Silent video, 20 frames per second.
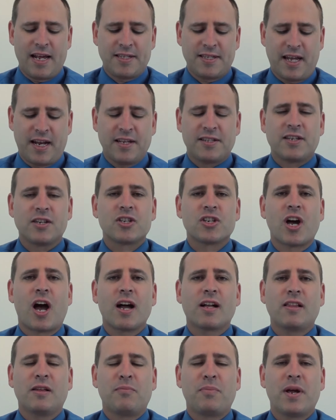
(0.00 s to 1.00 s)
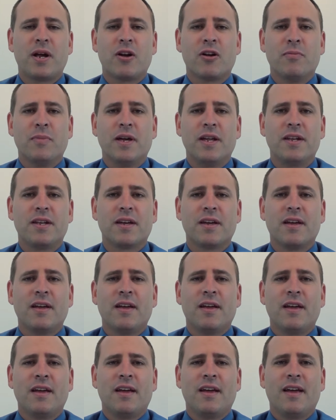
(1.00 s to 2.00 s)
said, it's a chocolate pyramid.
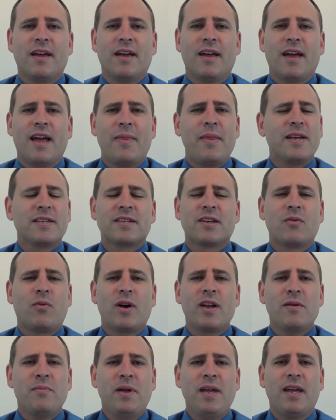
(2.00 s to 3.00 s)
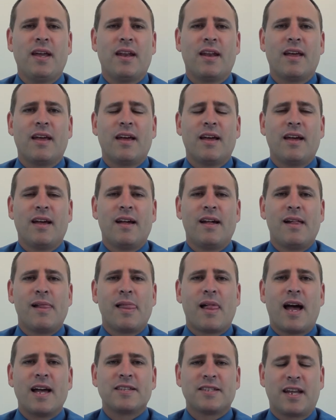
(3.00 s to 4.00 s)
And they said, what do you
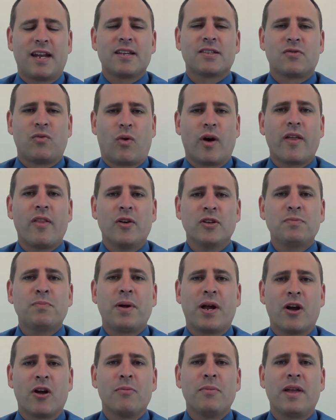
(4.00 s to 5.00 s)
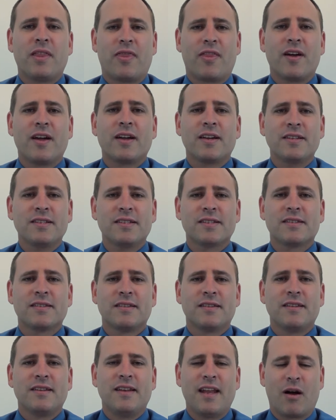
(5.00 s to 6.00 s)
mean? I said, it's one of those pyramid things,
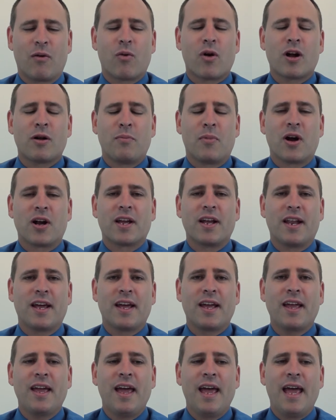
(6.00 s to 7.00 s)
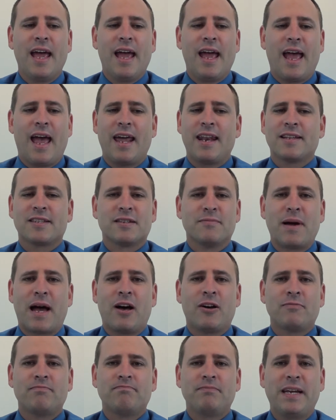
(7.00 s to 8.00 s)
network marketing, and it's
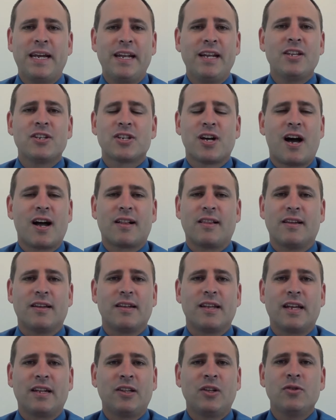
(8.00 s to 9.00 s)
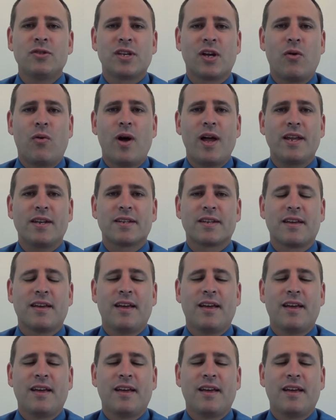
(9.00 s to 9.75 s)
about eating chocolate and losing weight.